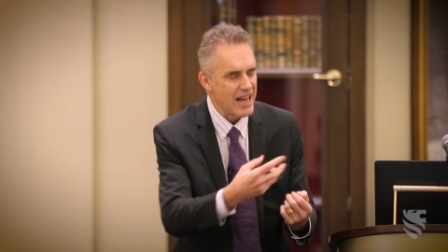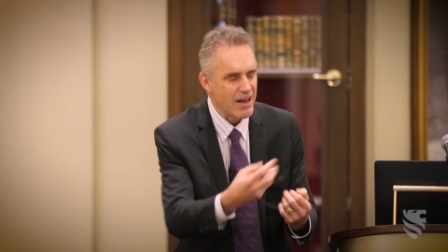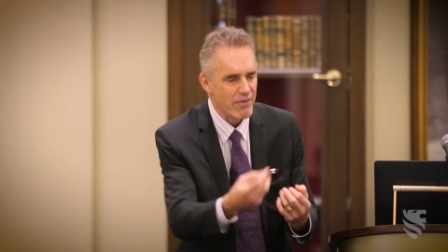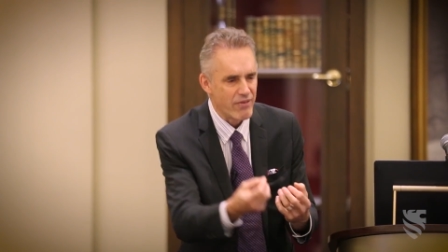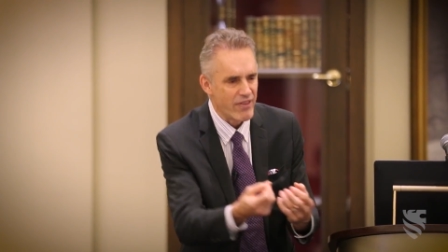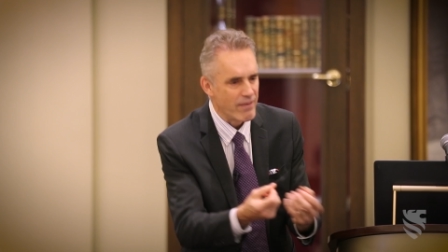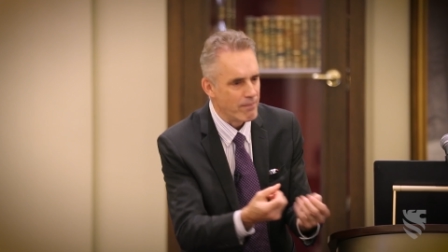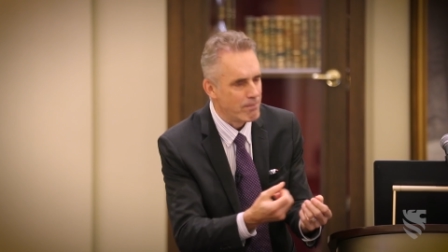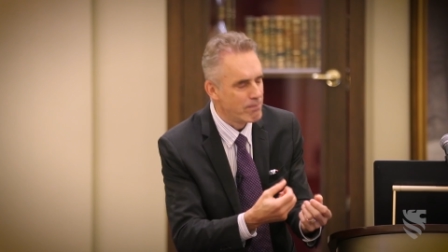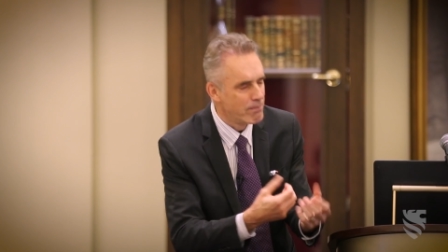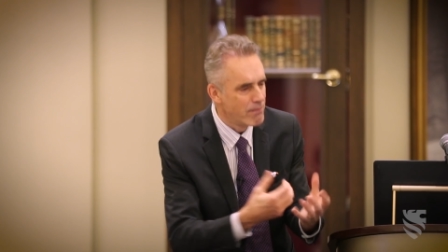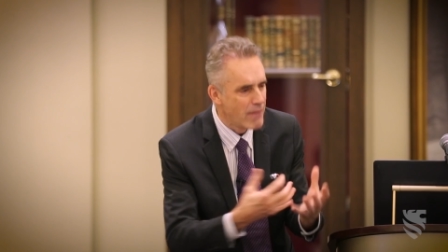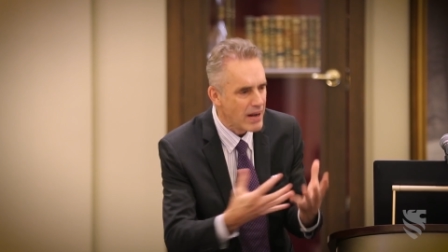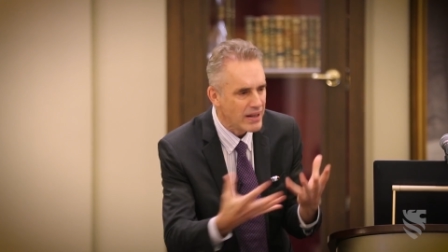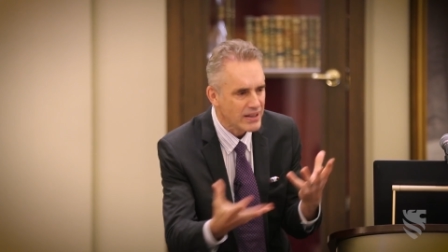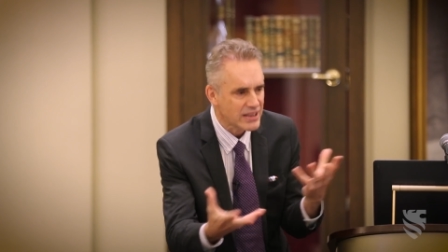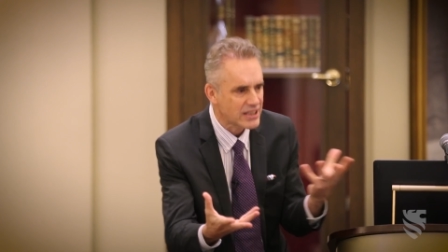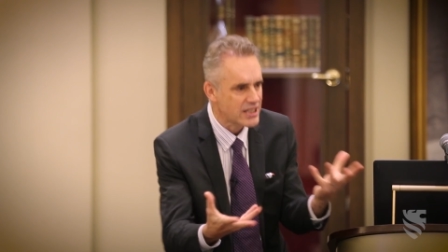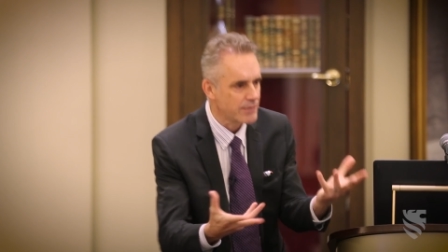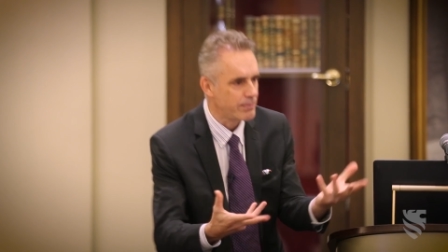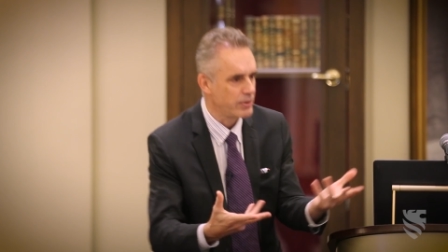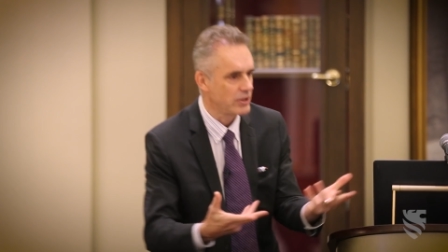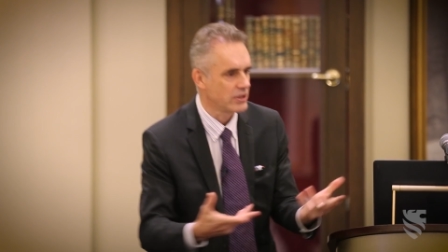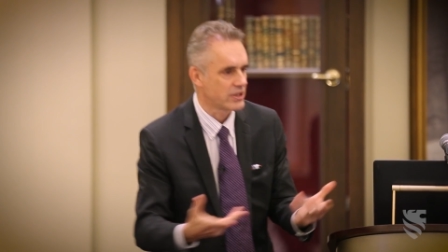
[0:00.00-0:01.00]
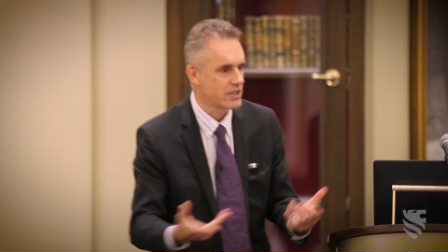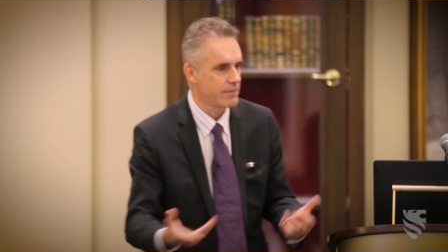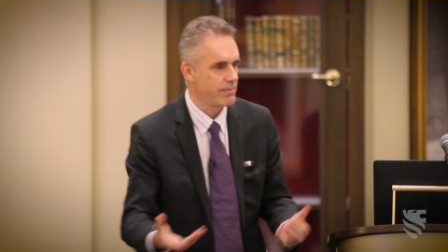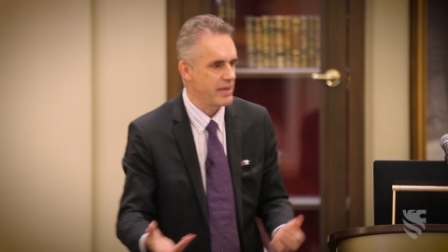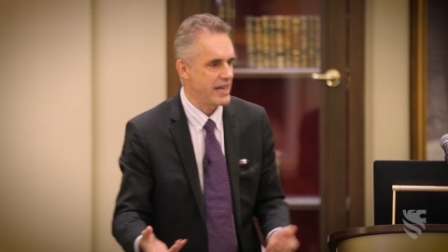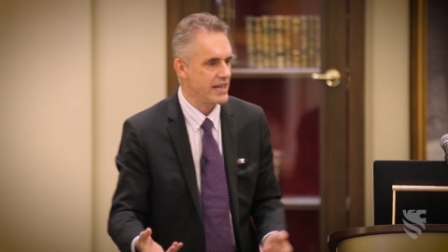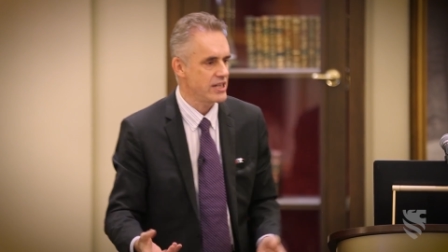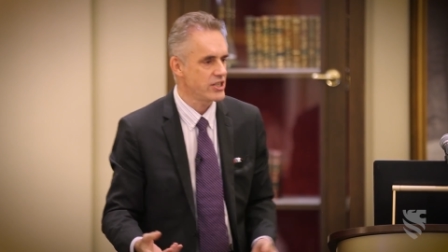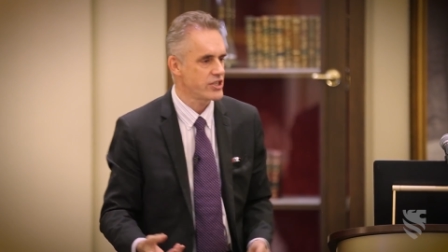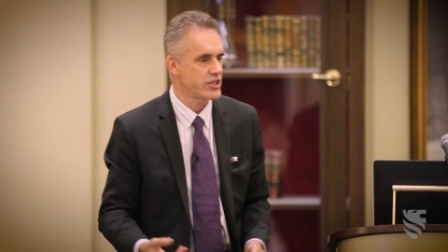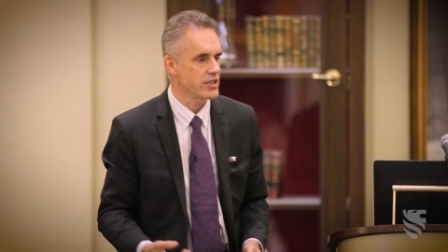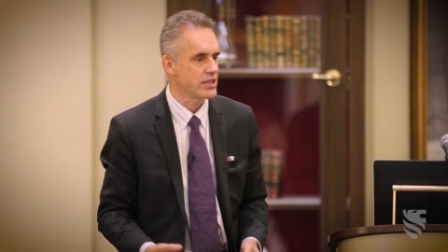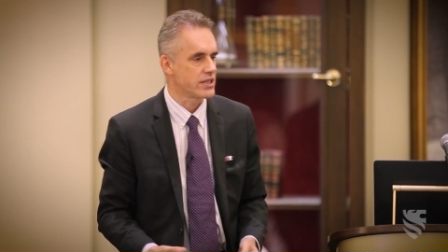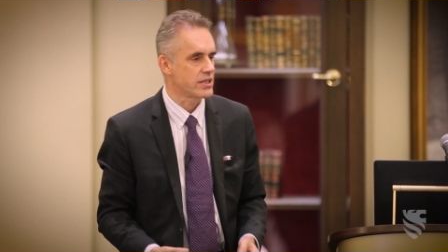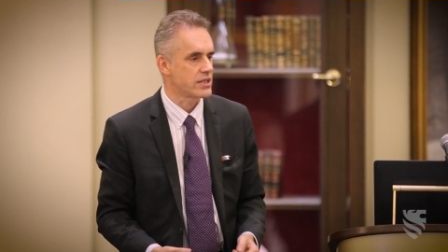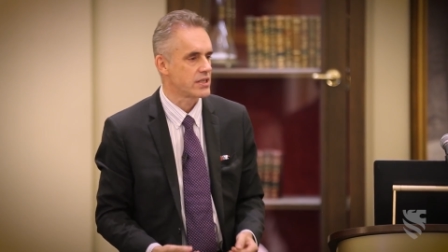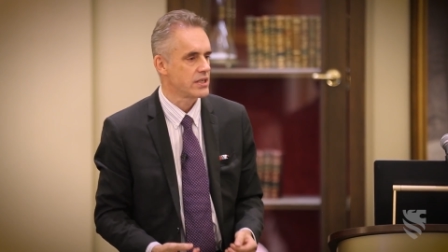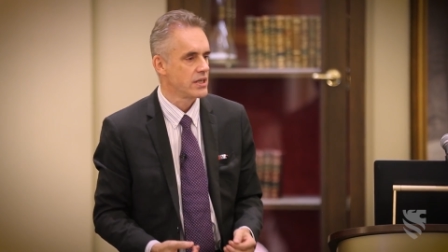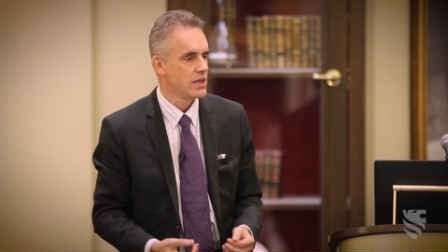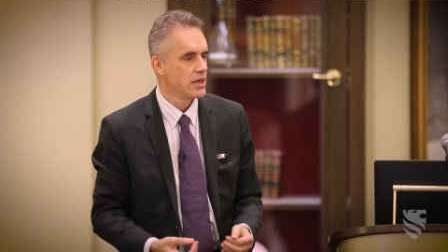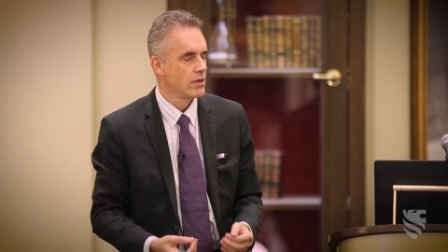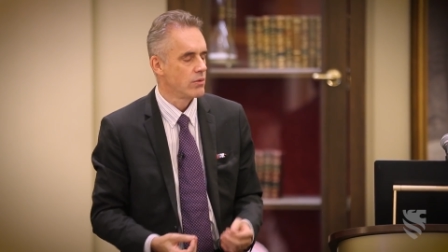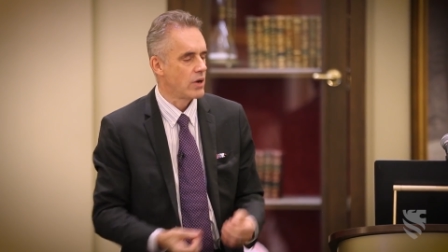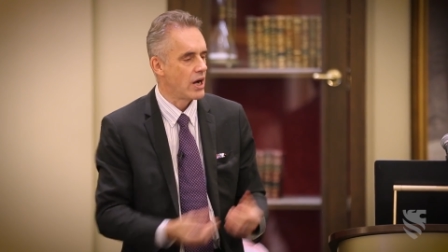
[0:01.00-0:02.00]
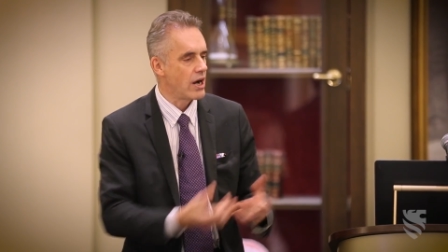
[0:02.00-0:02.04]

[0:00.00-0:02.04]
of multiple dimensions.